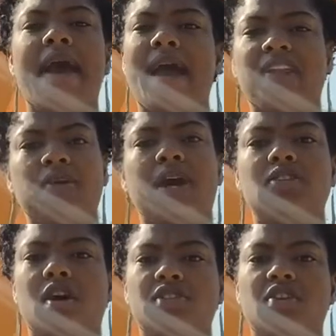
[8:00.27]
after I
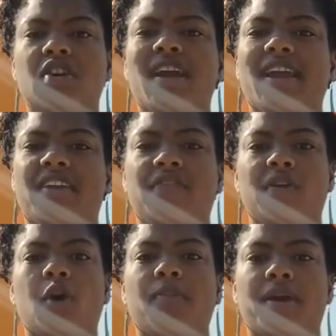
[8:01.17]
talked to her, I kind of
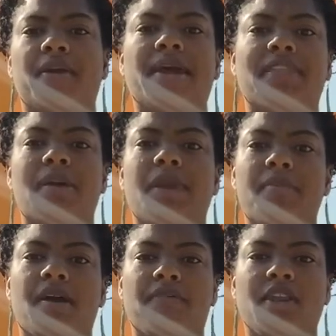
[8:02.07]
felt better. After I
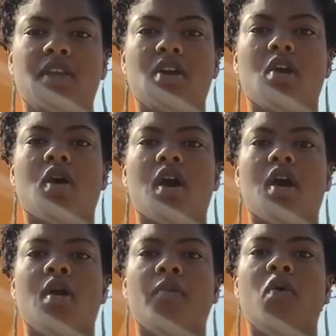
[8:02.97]
made my video,
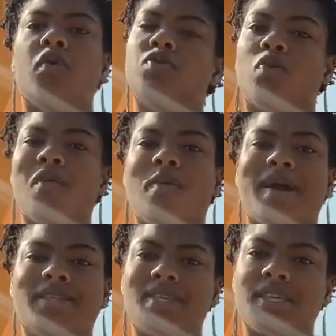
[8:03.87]
what's wrong with
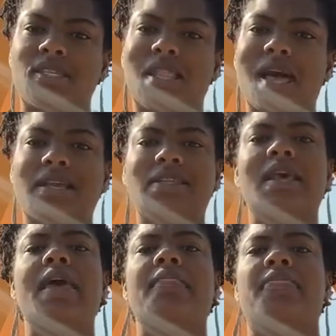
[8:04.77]
my test locks,
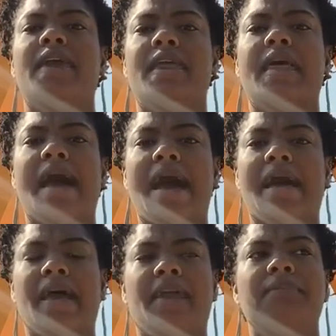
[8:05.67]
then
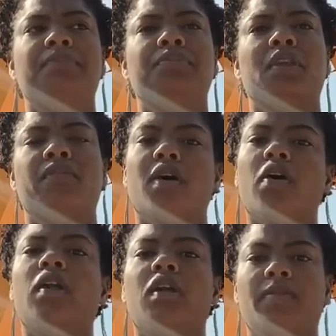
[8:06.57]
I
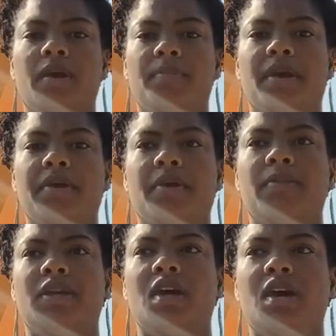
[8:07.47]
felt a little bit better
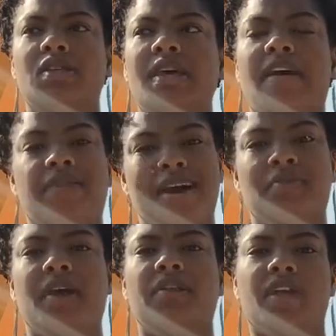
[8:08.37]
because I
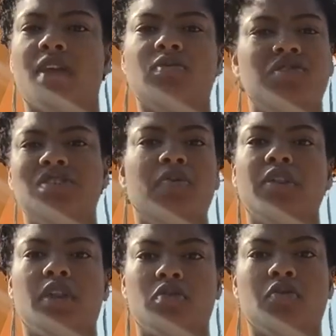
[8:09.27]
found out that it was just
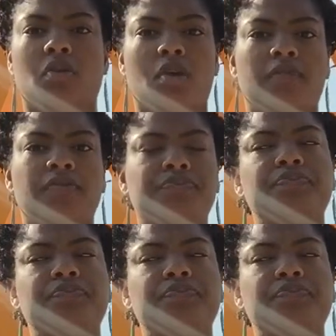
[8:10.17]
really new growth.